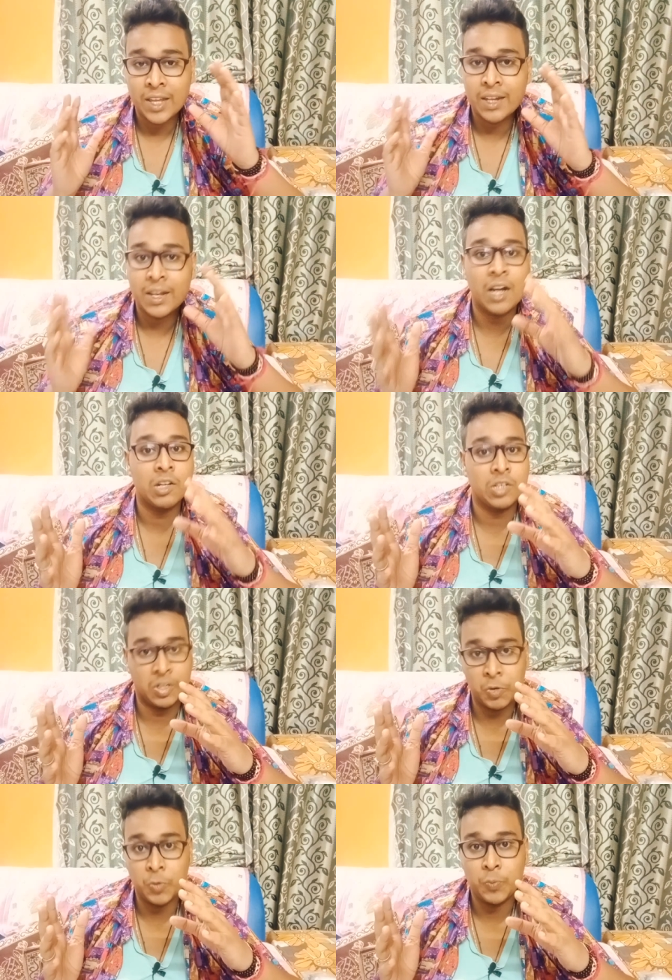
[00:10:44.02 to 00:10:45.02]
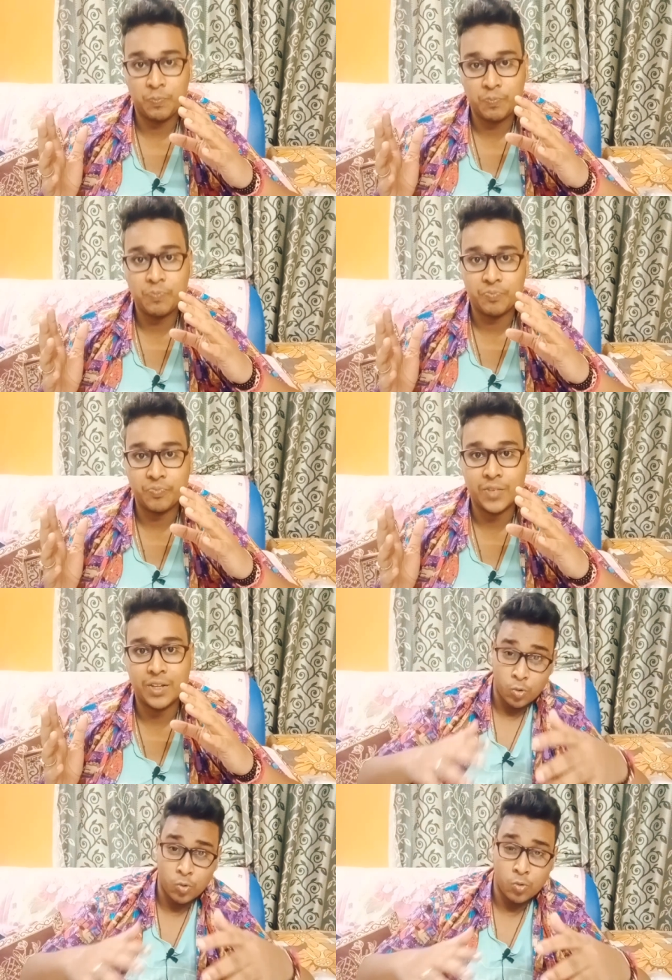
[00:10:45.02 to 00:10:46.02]
in Anteku.
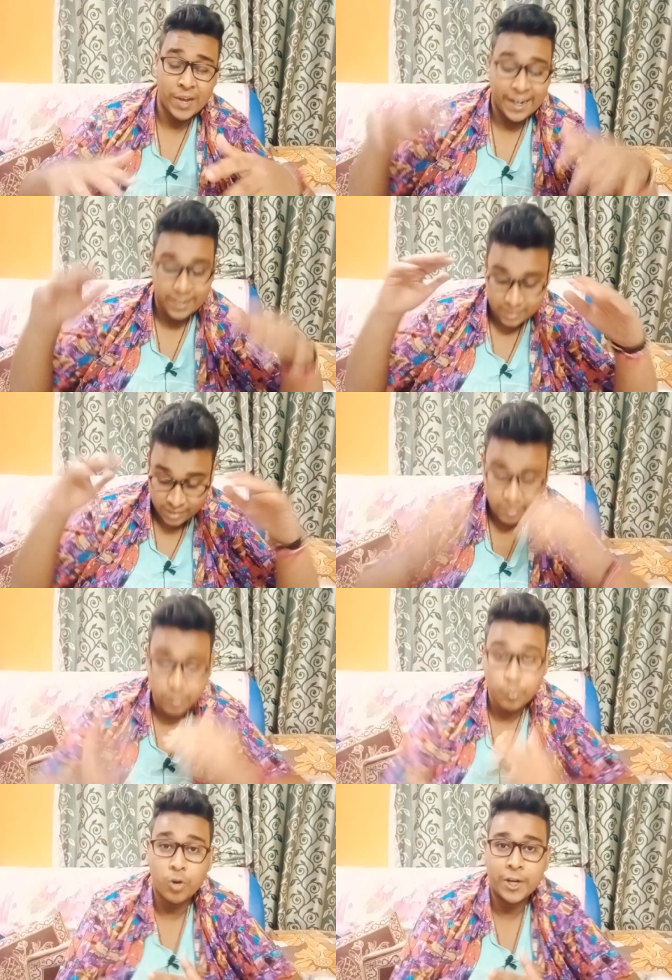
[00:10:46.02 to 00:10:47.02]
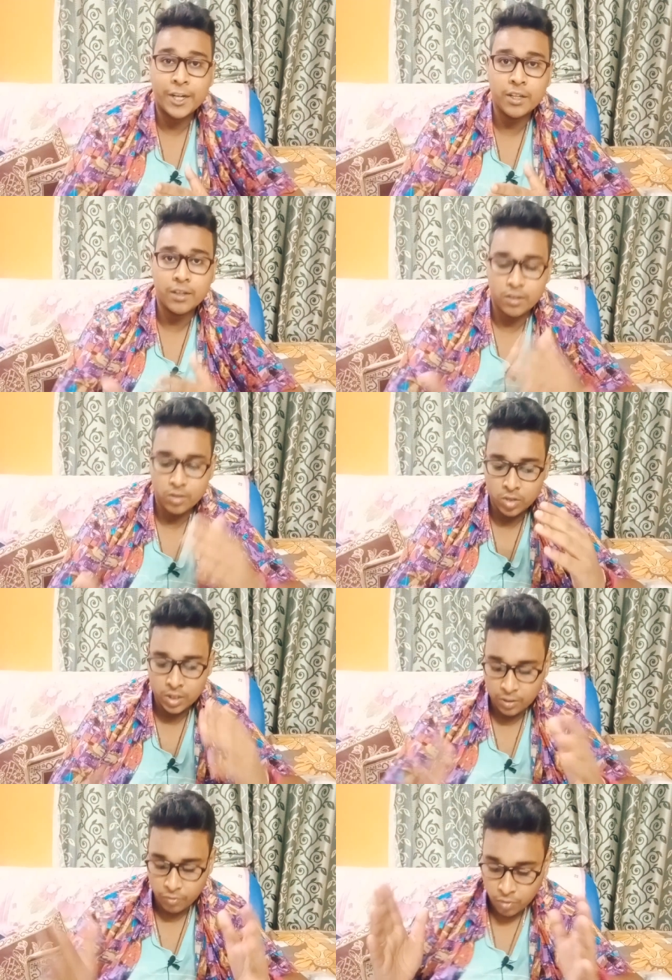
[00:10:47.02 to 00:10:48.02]
So at this point
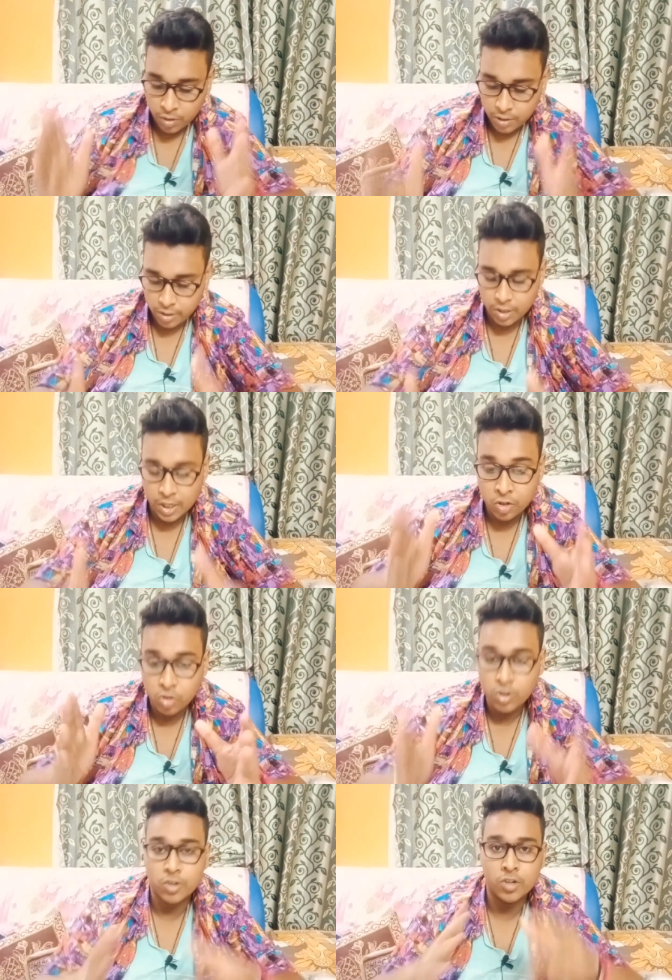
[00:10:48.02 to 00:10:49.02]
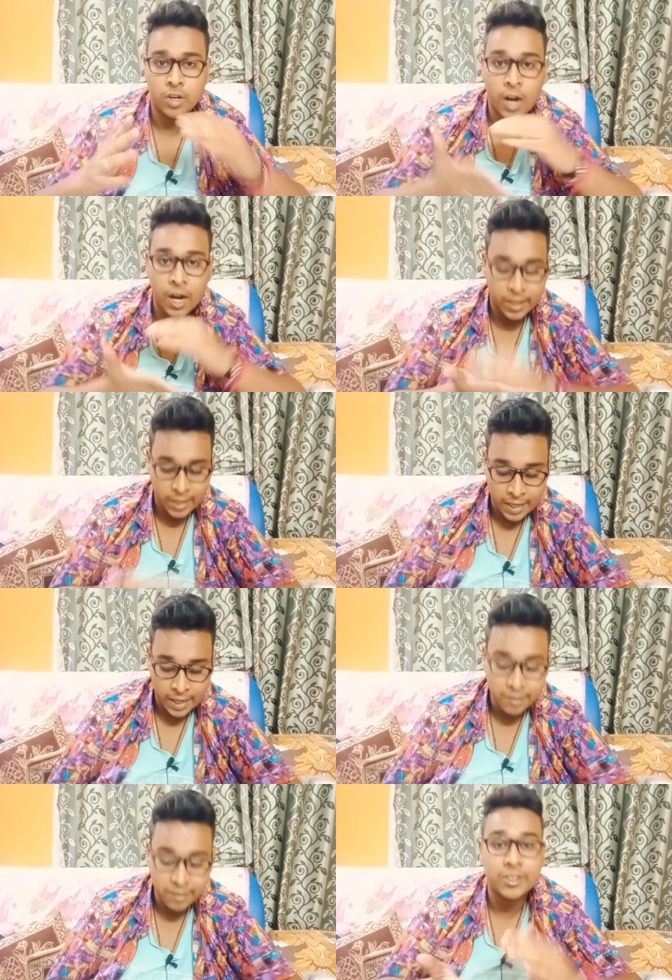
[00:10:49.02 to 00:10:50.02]
the first introduction arc
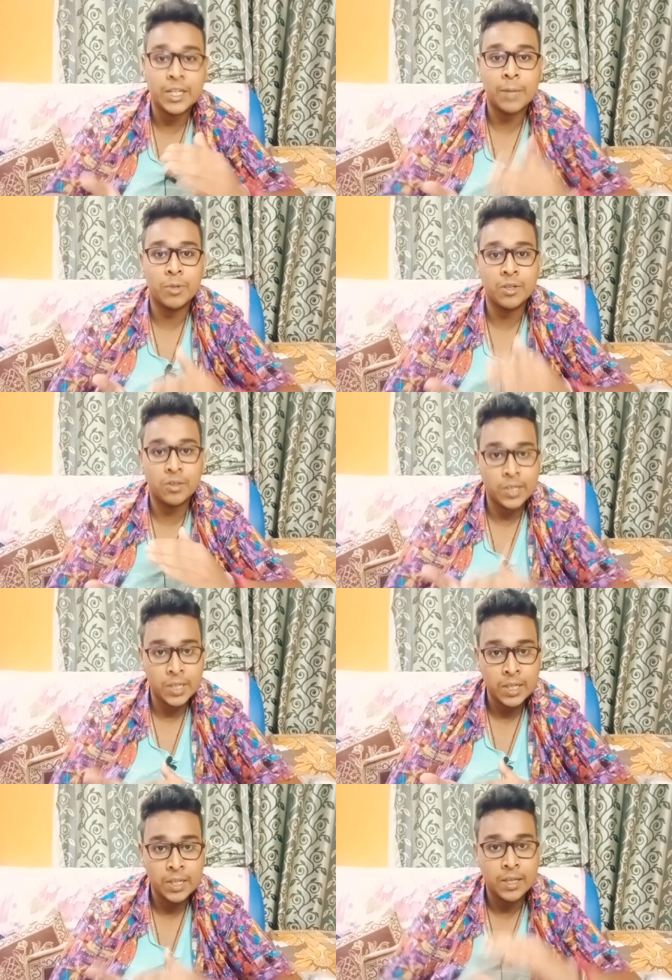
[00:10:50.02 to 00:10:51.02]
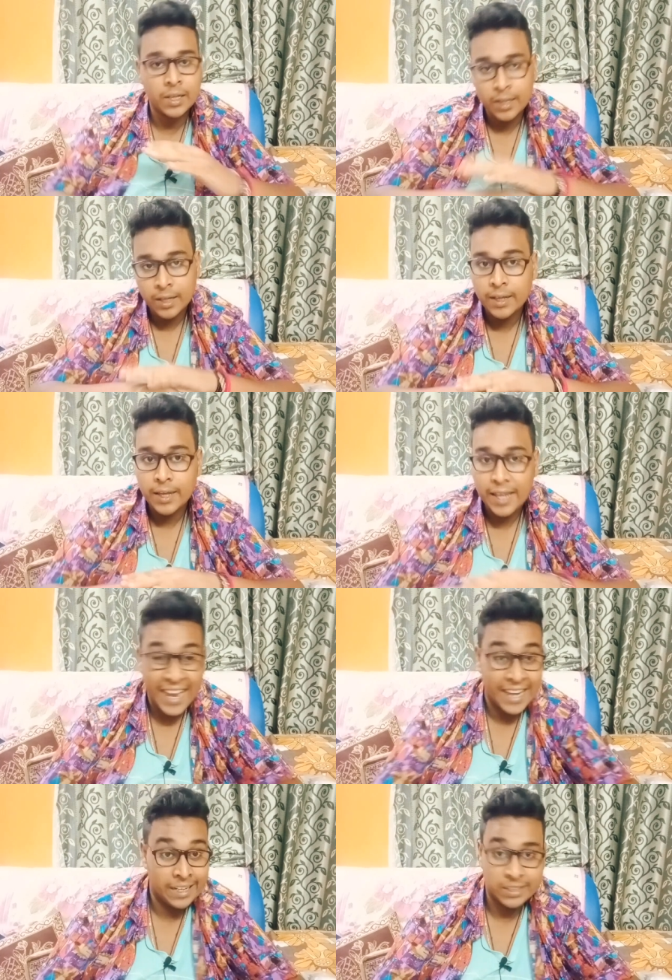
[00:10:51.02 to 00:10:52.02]
ends, chapter 3
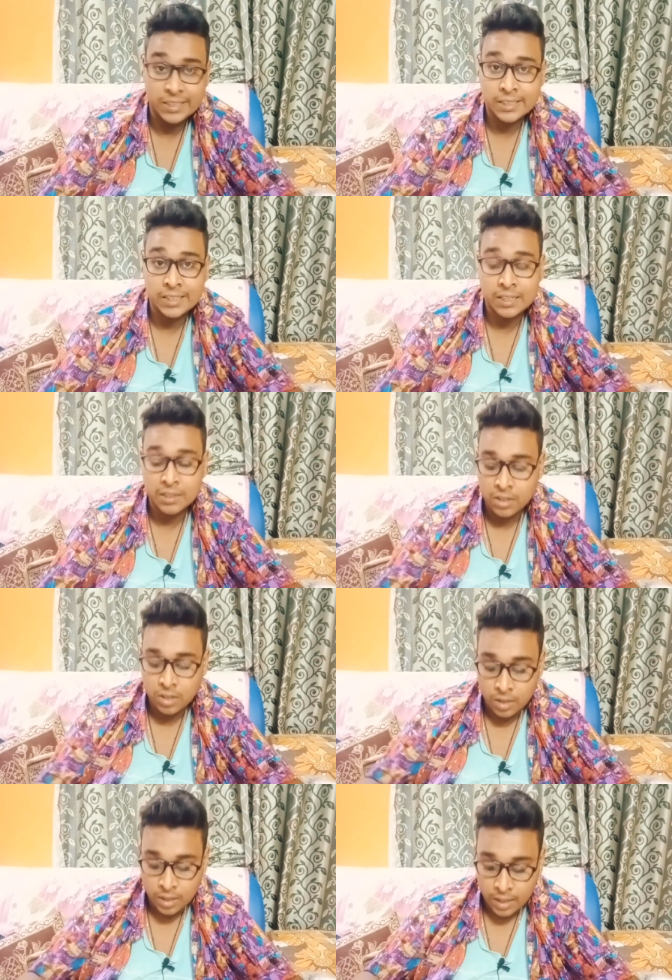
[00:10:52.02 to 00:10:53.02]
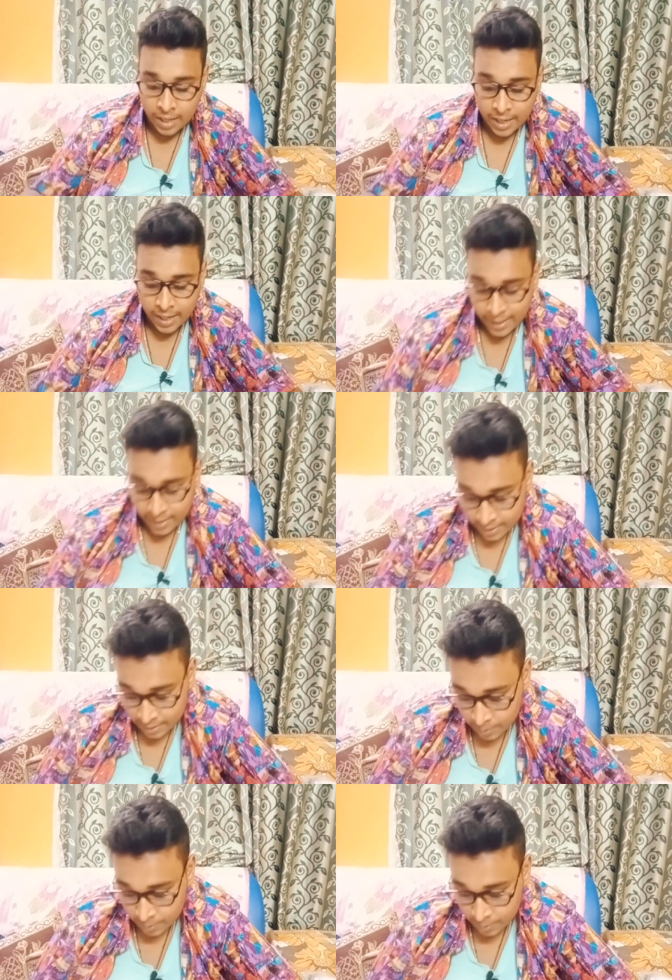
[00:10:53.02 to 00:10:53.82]
ends, and